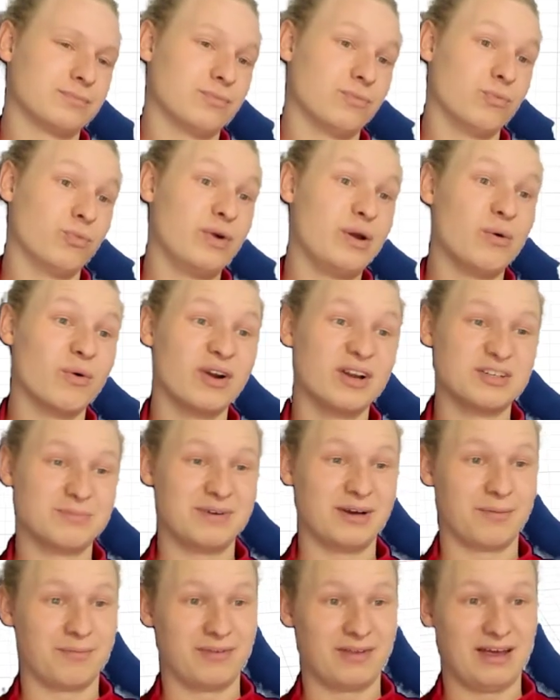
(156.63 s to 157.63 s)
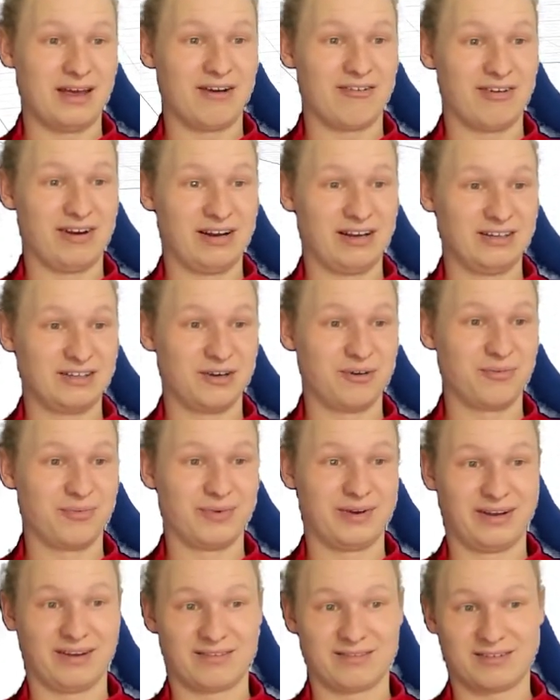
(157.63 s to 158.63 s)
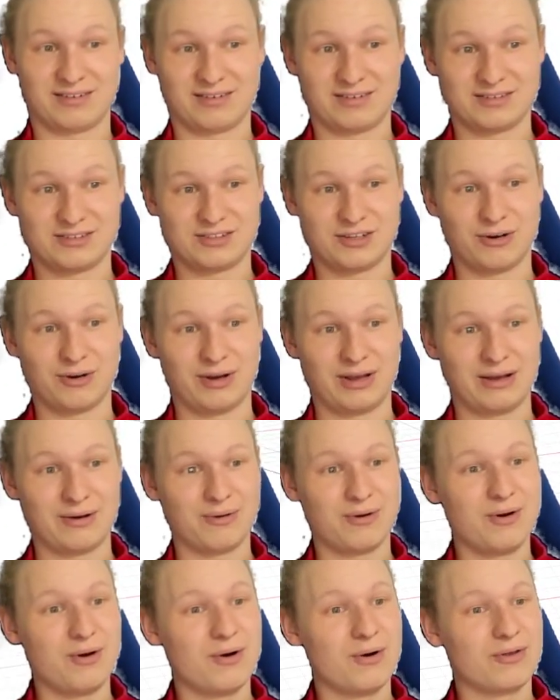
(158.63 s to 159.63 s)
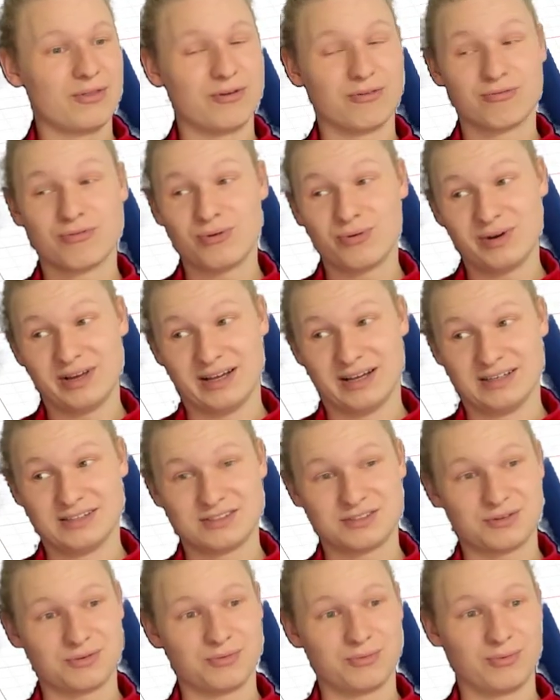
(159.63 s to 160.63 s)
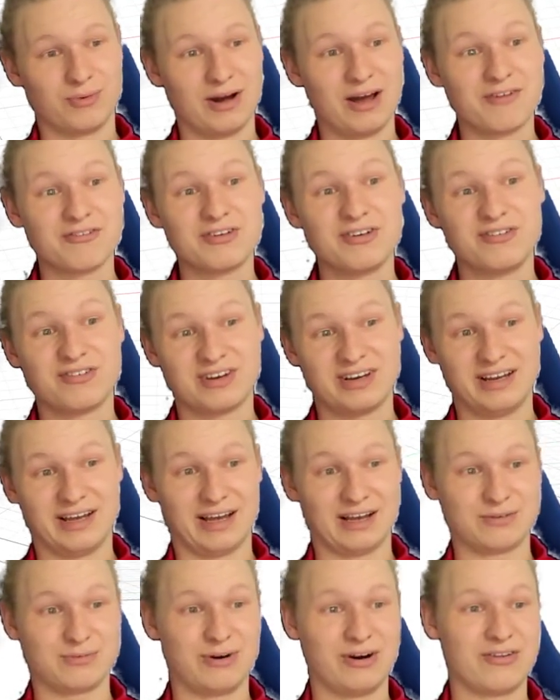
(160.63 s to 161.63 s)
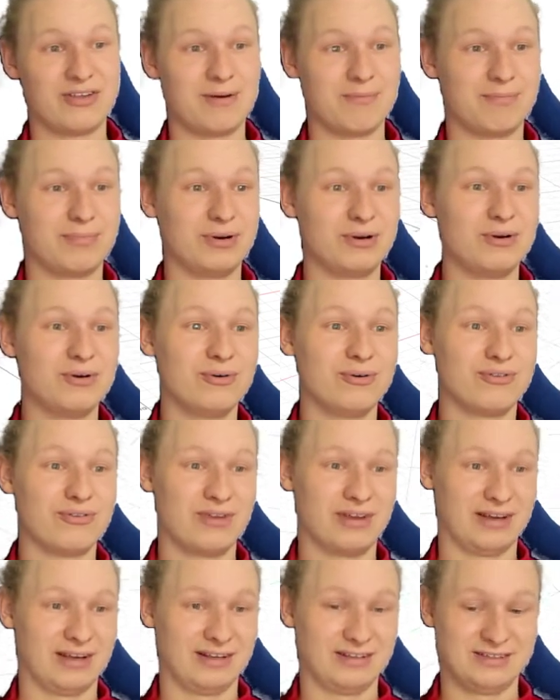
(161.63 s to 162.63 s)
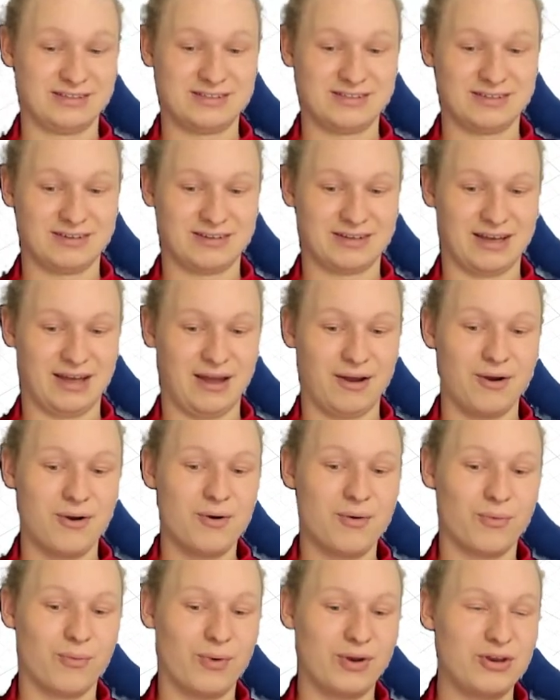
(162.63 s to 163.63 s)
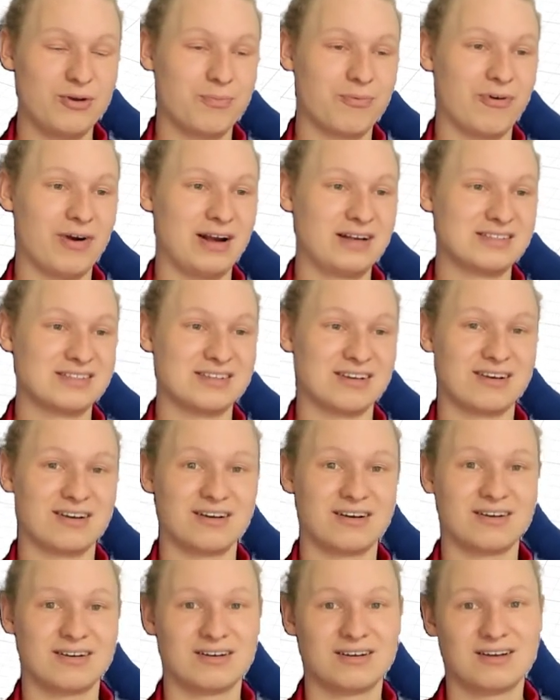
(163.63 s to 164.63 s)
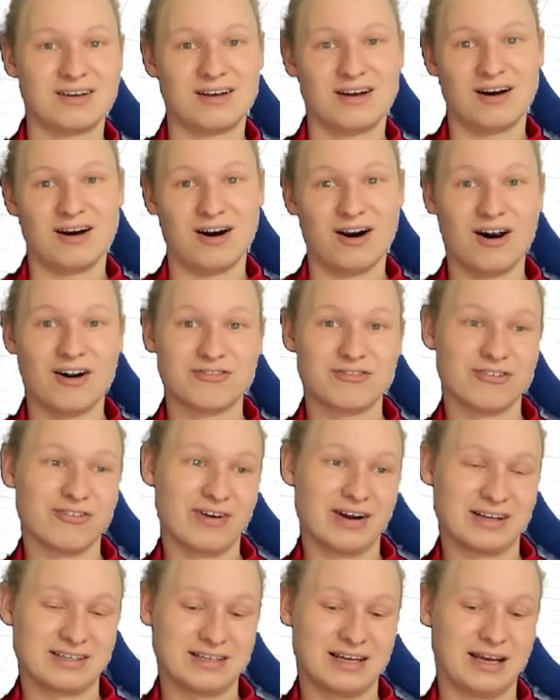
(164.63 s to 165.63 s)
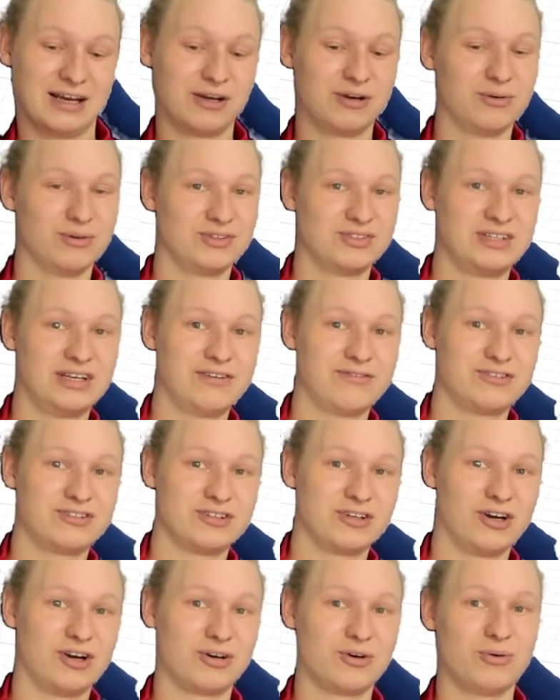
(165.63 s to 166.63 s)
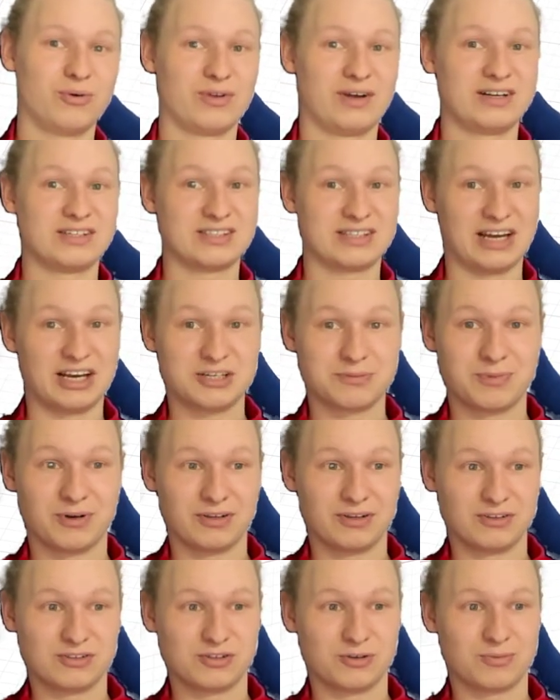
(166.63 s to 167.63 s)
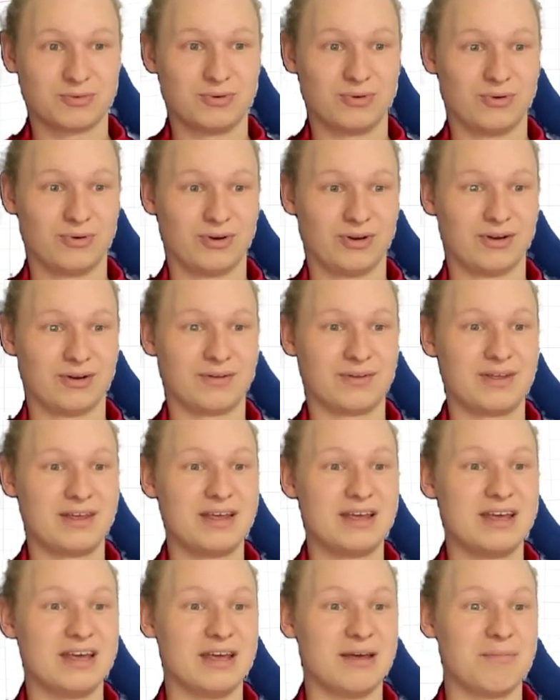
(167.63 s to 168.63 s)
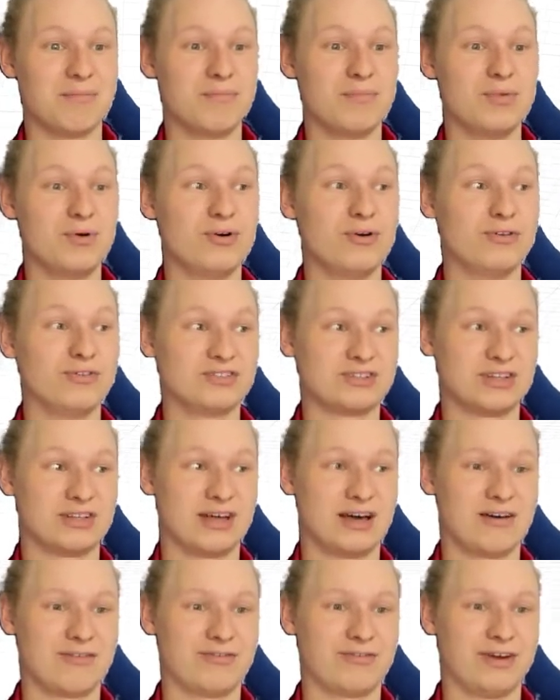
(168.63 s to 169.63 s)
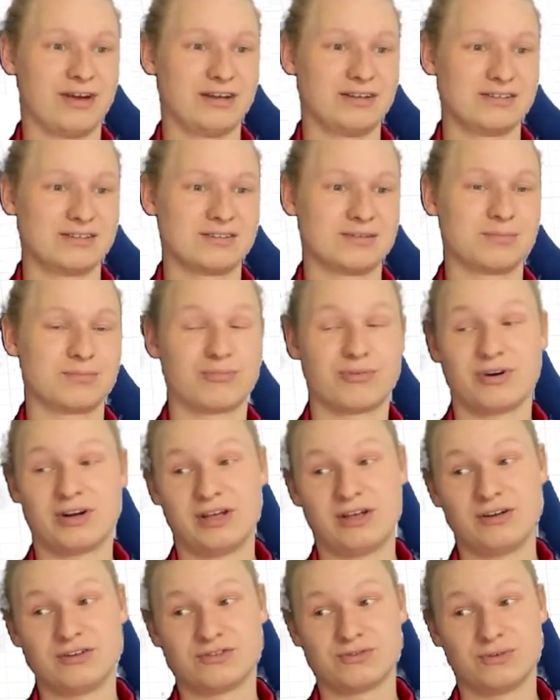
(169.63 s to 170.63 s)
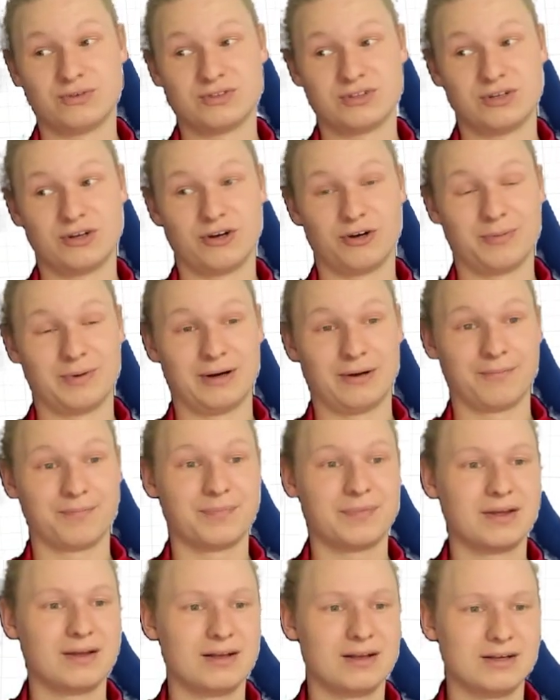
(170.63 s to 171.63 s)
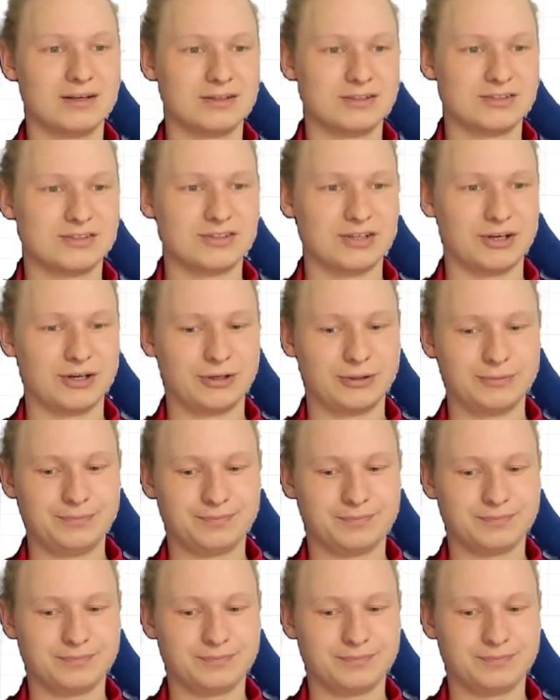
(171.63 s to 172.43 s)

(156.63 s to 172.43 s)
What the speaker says: we want it to be up there, really, don't we? So the rule is, wherever you've clicked, wherever that blue thing is, okay, when you press R for rectangle or C for circle, that sketch button in the top corner, it moves to that face. Pretty useful to know about. So